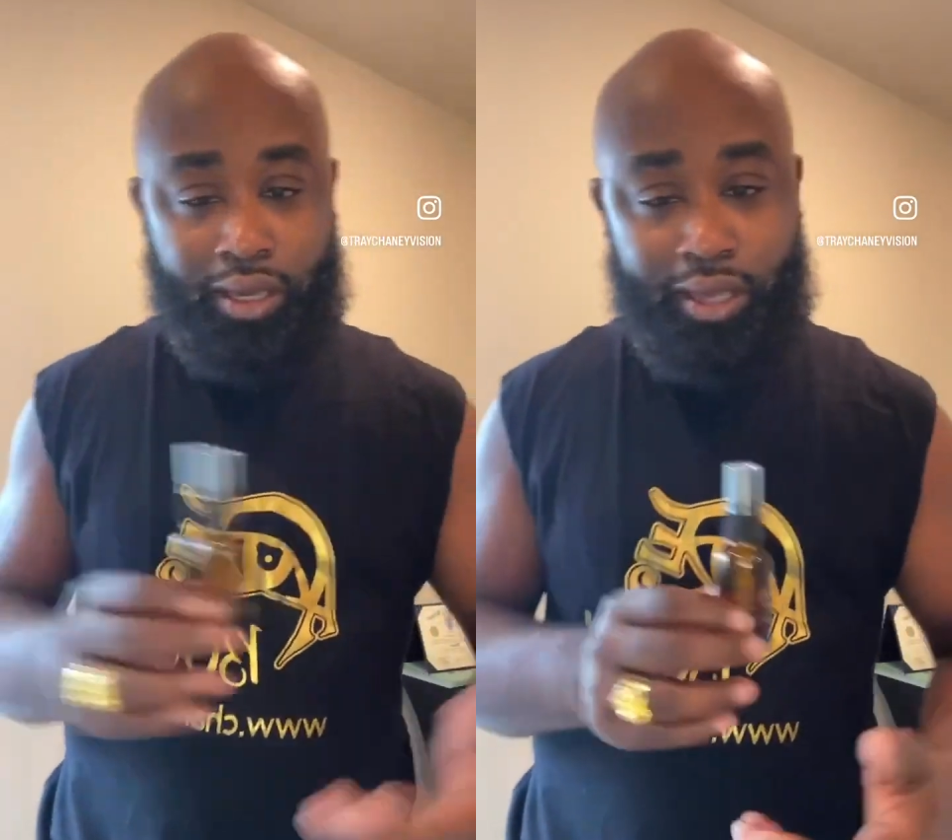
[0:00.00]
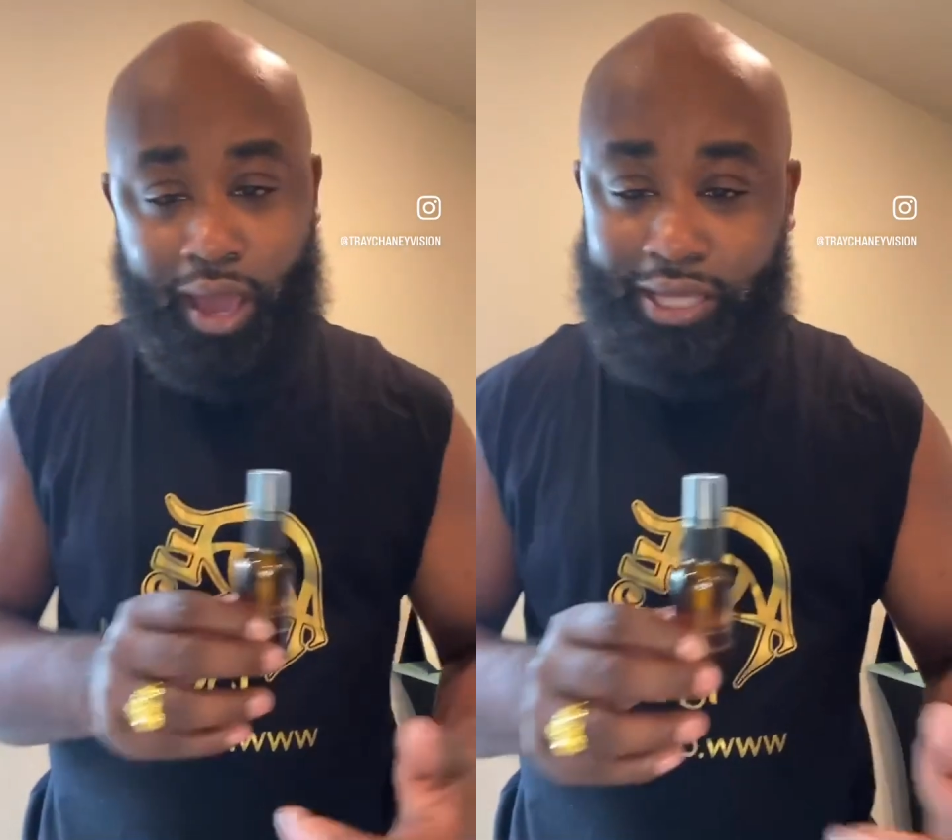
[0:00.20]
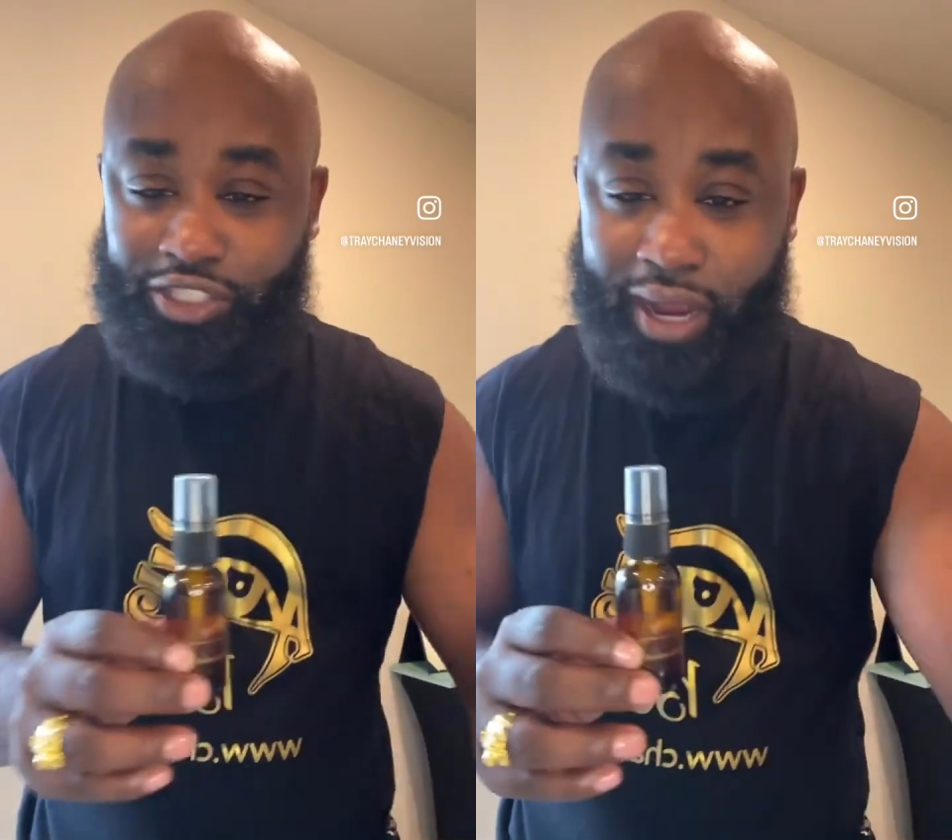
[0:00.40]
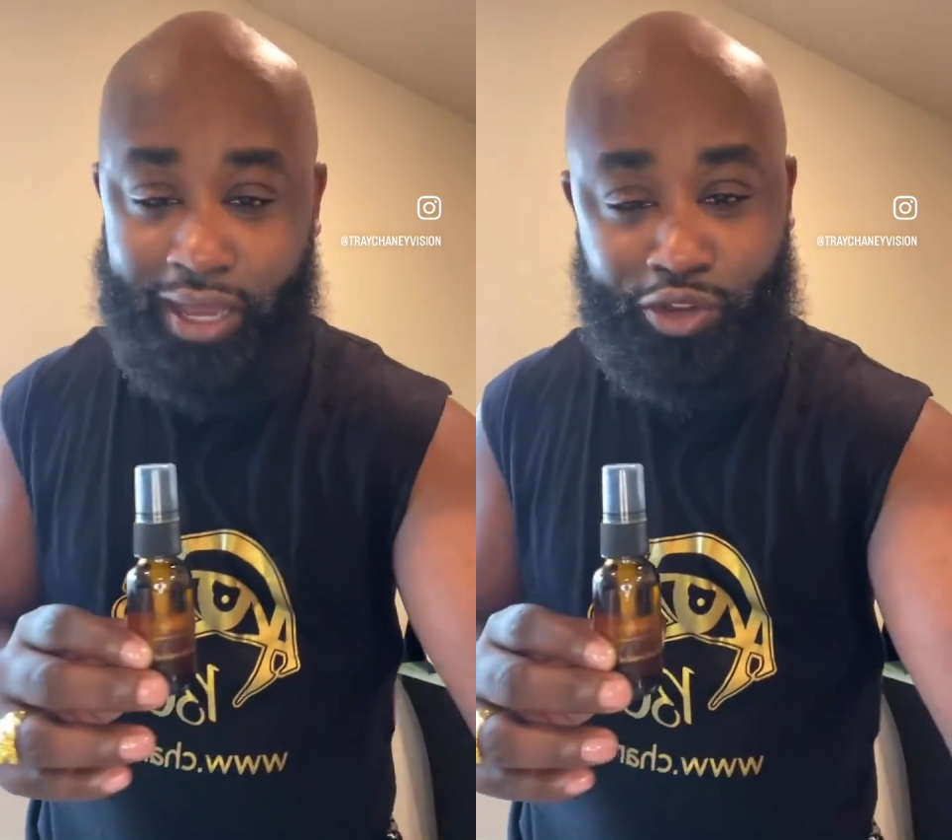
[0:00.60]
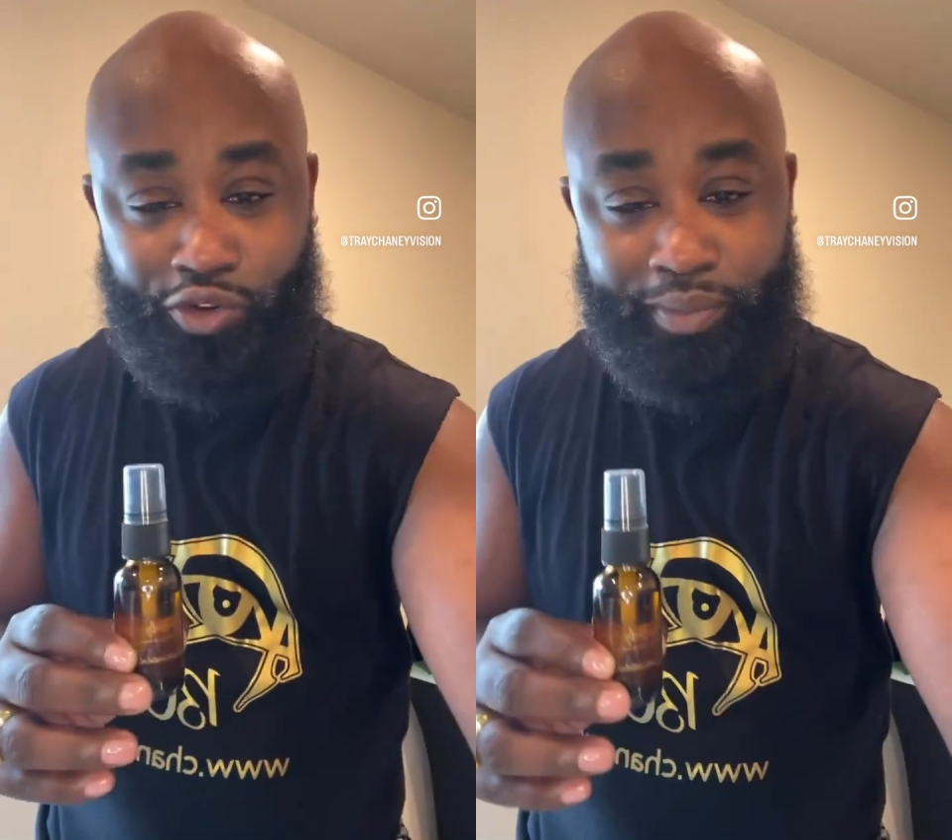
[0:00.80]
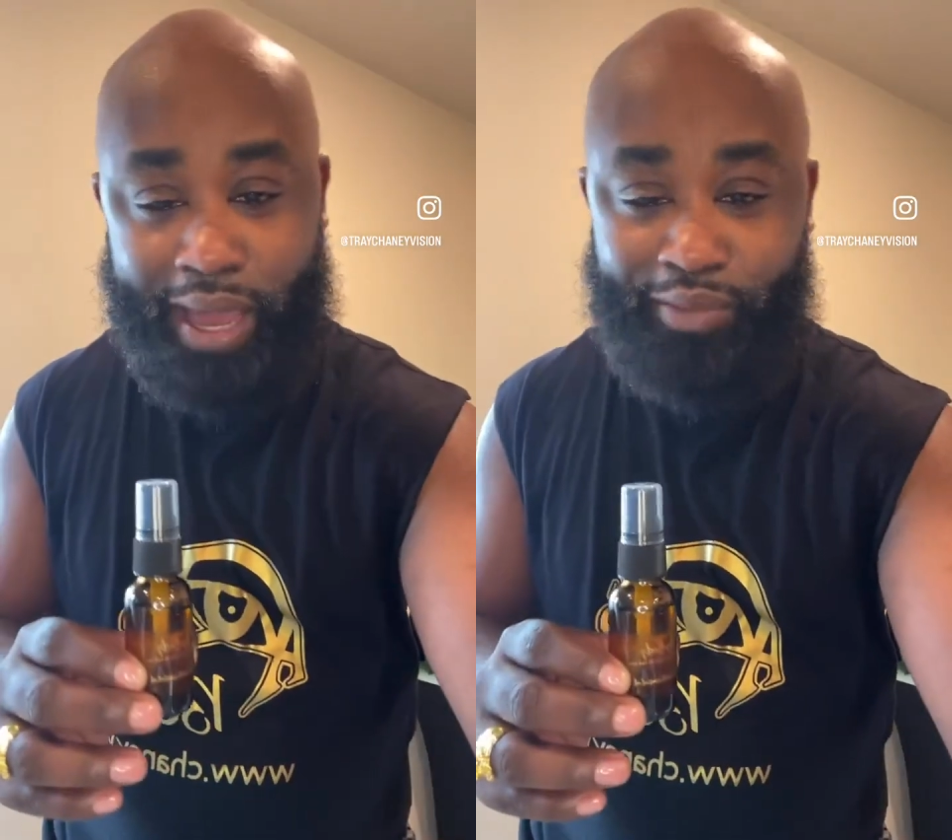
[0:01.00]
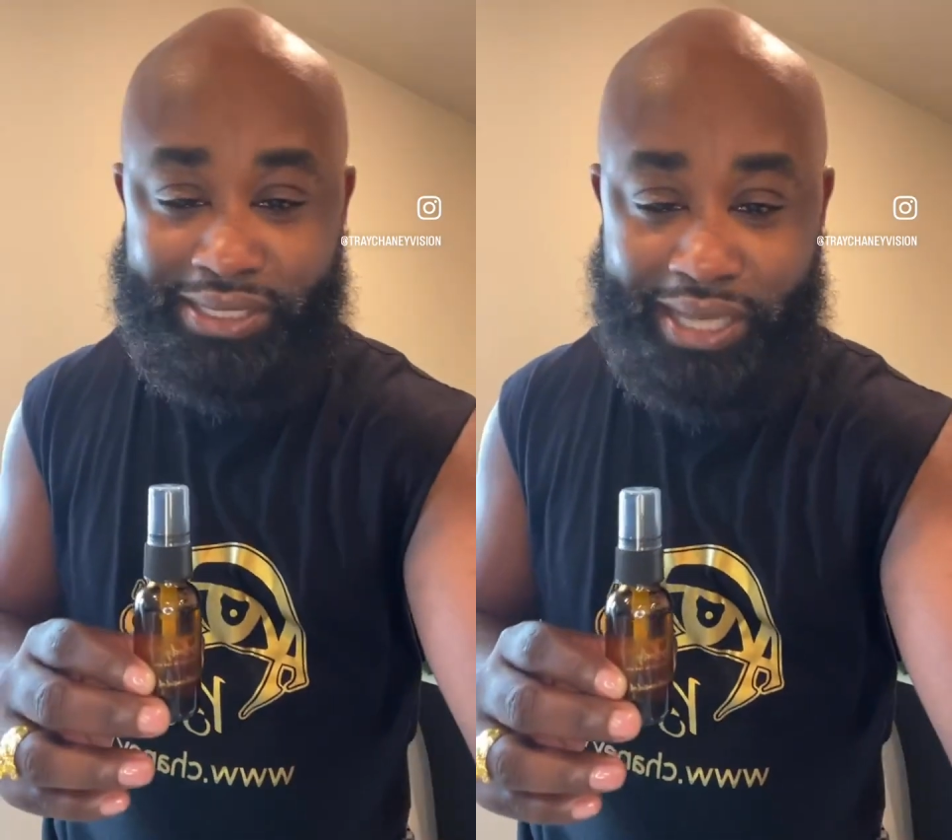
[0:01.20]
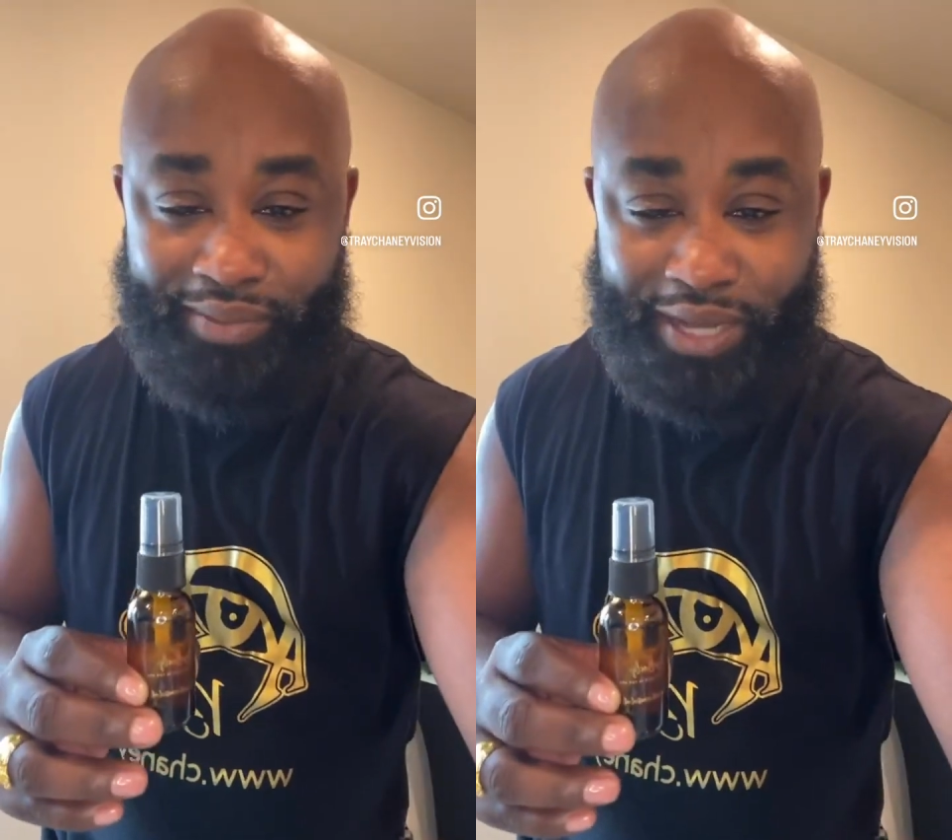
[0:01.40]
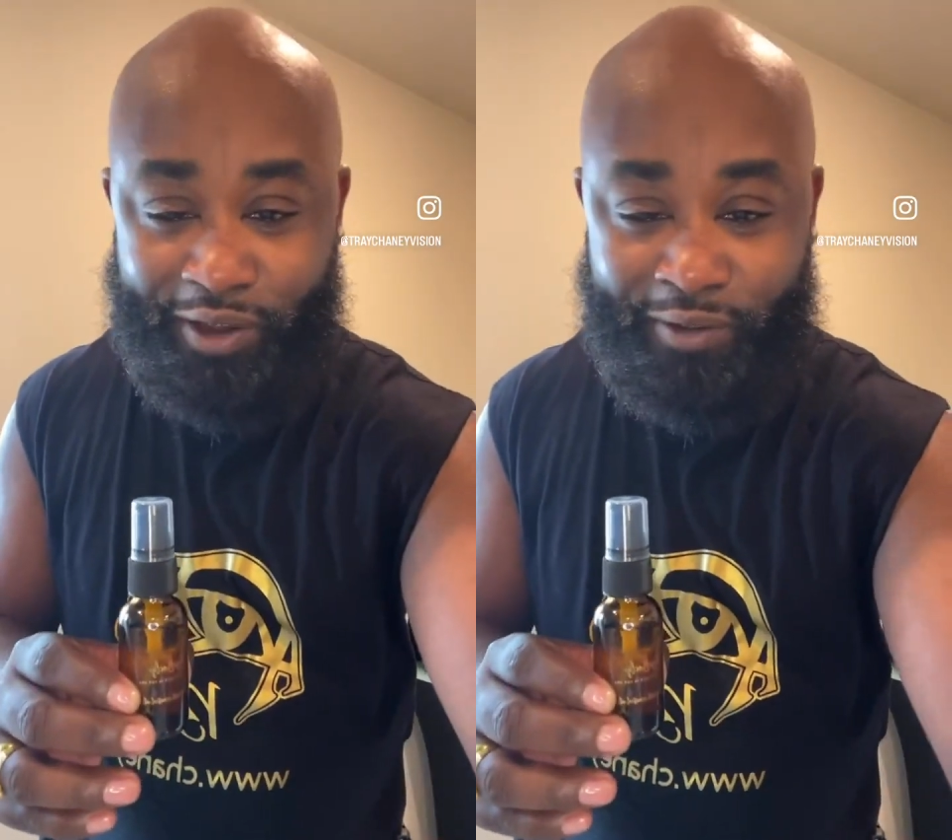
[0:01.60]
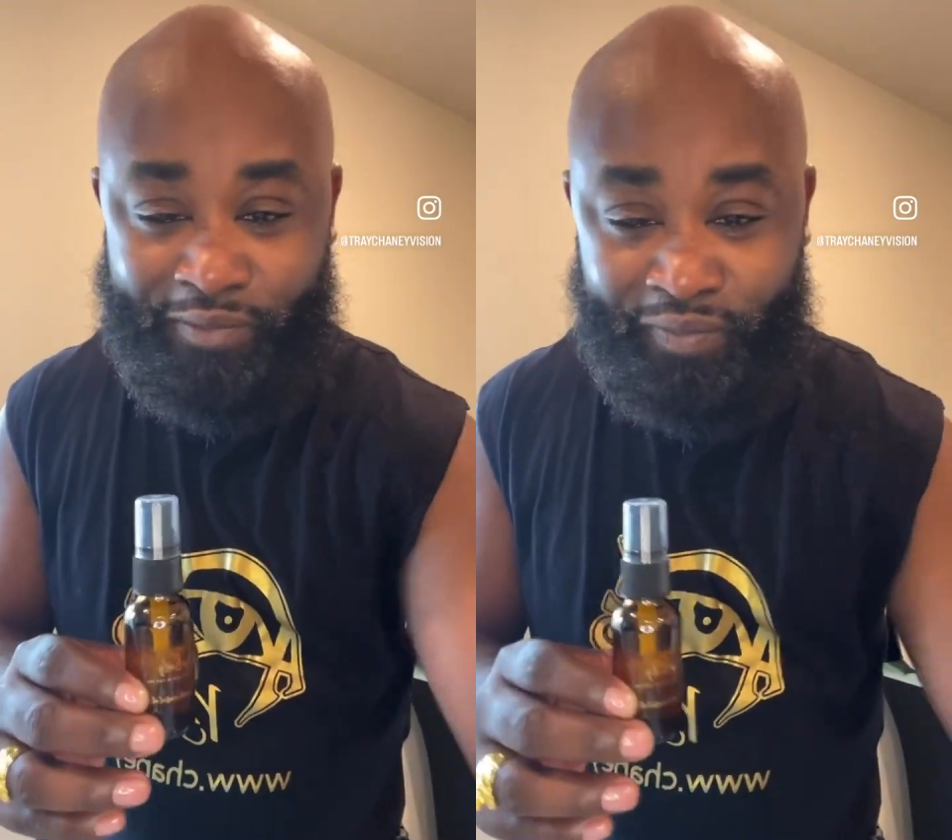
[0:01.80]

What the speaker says: Y'all ain't trying to do it, man. What's up, though?